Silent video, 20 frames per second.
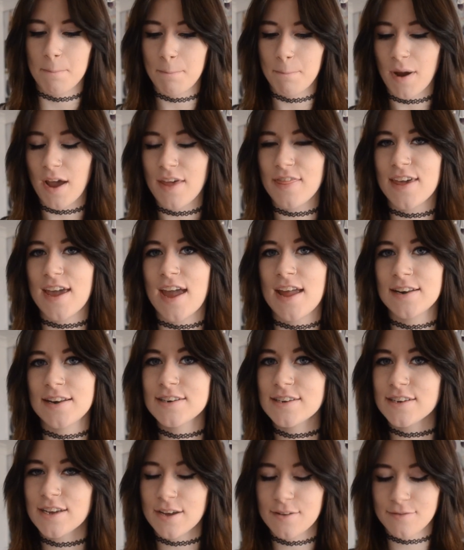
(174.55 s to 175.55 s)
By the
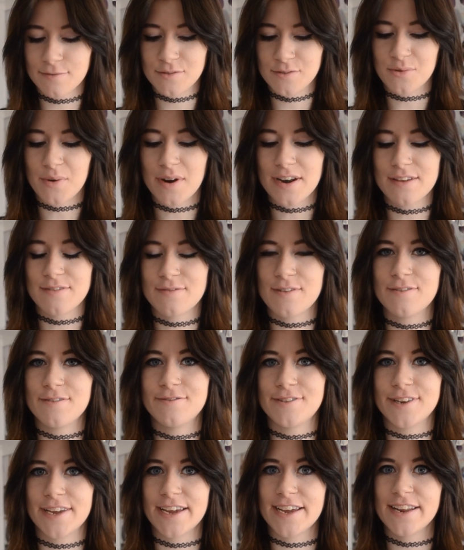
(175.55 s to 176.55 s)
end of
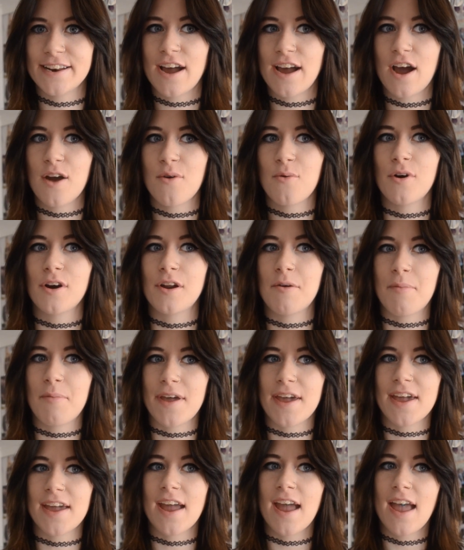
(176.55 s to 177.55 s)
2015 I want to
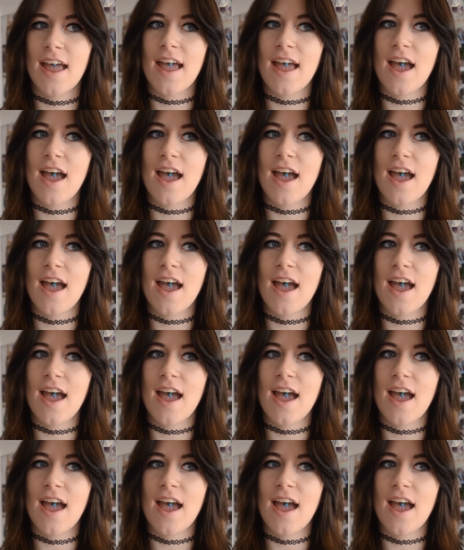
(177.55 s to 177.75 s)
be